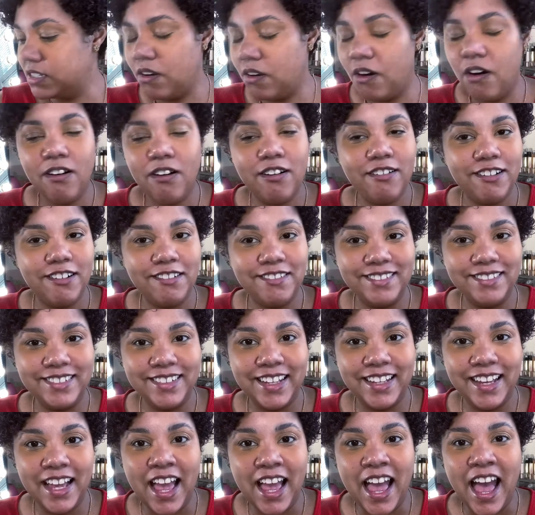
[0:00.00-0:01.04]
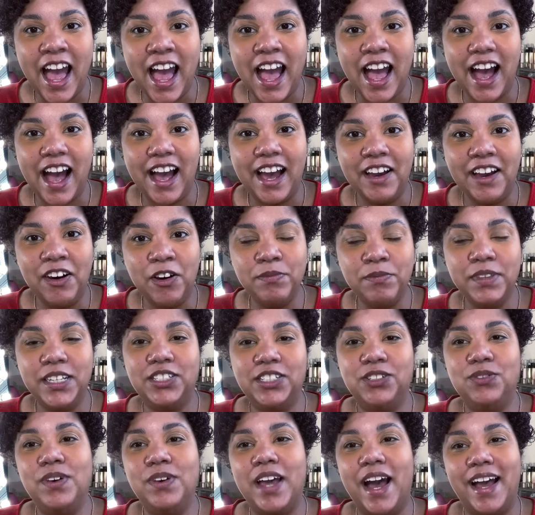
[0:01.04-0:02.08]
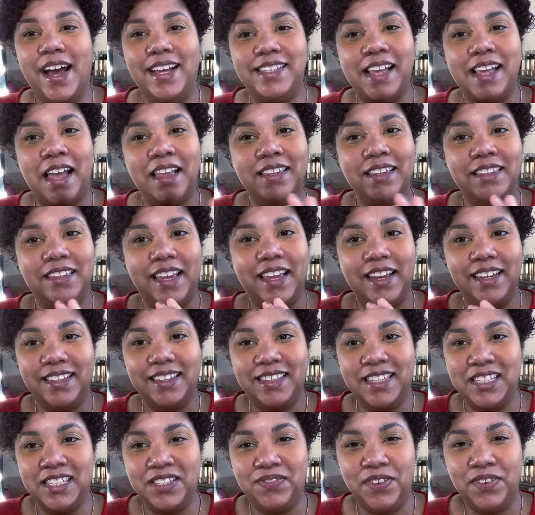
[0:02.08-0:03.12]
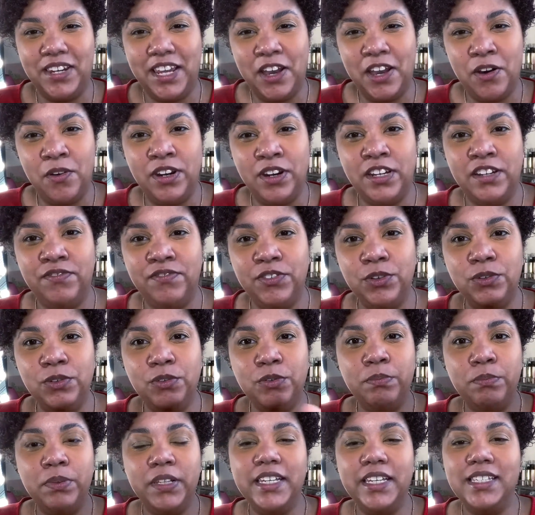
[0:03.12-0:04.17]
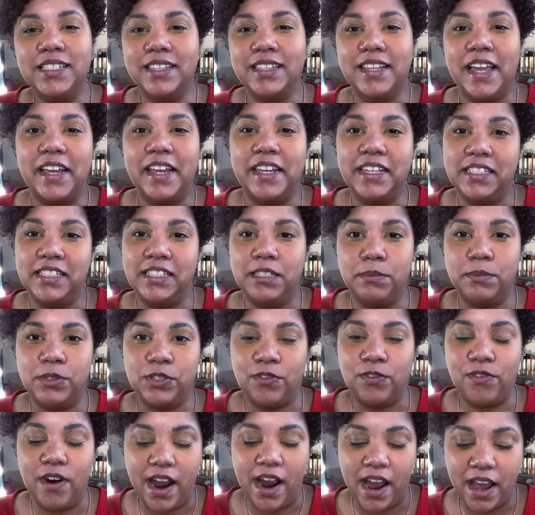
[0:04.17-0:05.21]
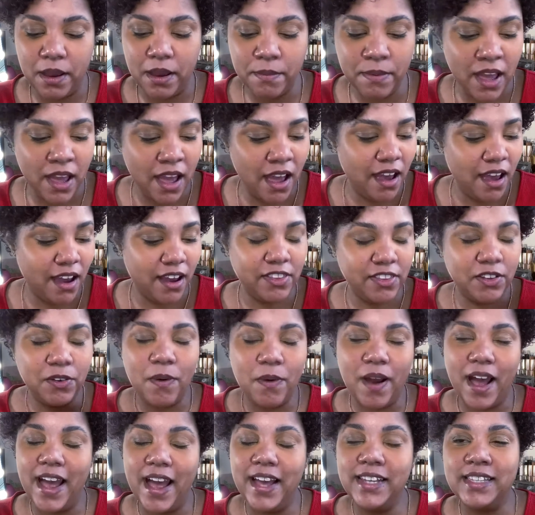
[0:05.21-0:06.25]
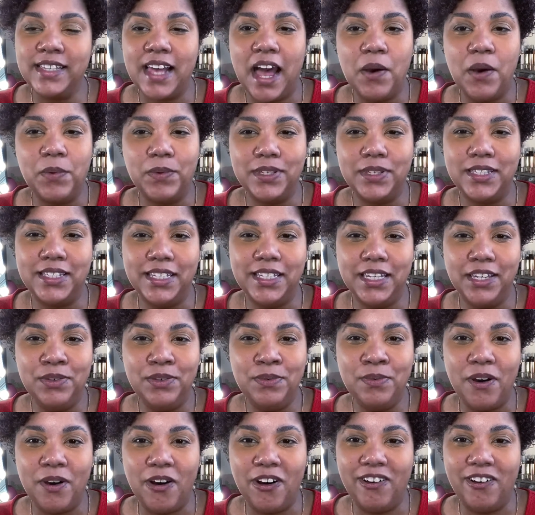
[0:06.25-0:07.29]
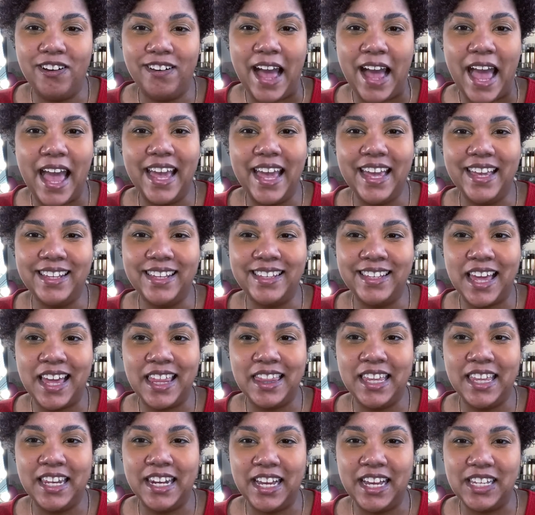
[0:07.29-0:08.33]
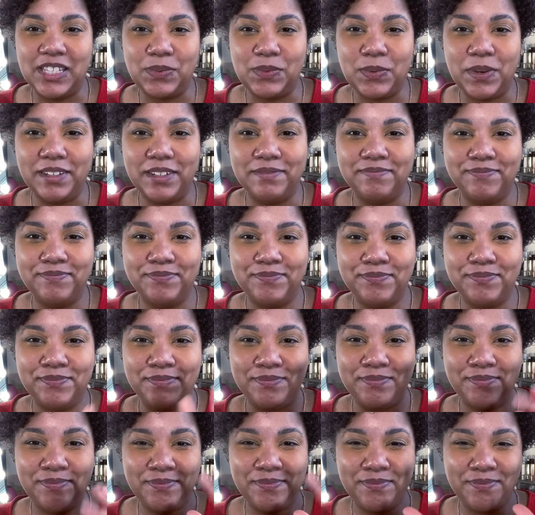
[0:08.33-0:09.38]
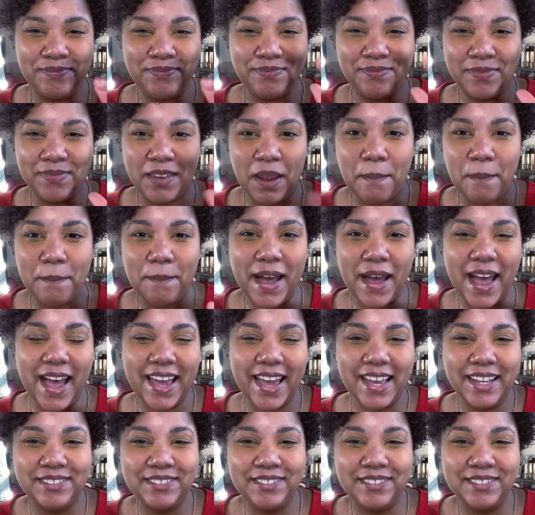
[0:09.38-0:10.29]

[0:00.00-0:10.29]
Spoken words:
all, I hope that you guys like this video, and if you do, please like and subscribe. Otherwise, I will see you all in the next one. Bye.